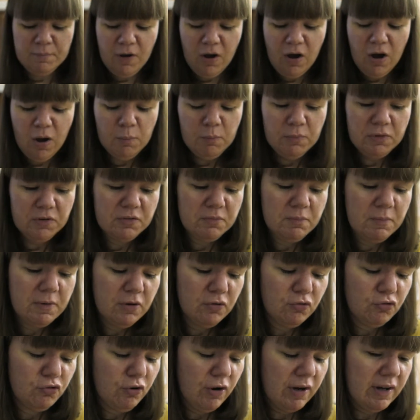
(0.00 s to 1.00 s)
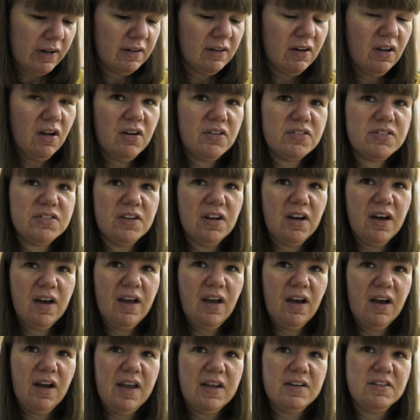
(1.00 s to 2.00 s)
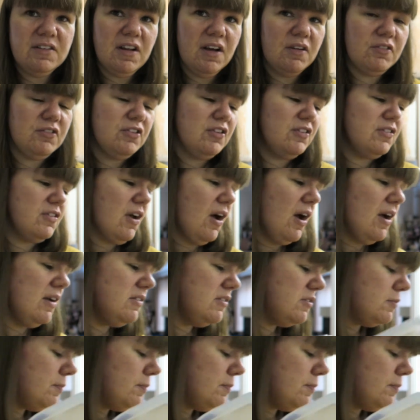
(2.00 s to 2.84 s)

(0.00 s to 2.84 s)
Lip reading: almond milk drink last night. I ended up just going